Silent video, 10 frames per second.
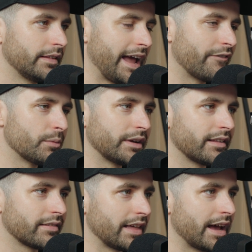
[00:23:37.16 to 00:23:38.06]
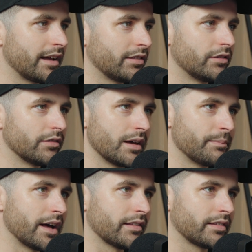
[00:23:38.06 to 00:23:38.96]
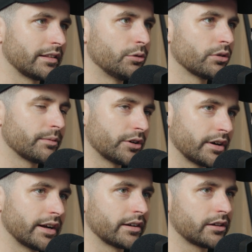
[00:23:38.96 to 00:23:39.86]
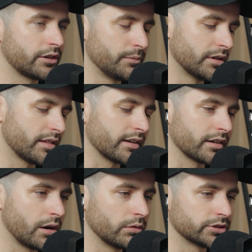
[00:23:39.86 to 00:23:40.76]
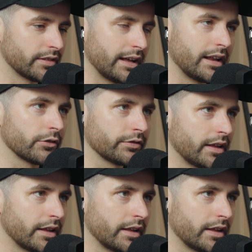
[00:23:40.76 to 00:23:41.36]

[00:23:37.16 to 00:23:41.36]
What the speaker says: everybody is there to do their best, and you want to create a community and a culture that allows for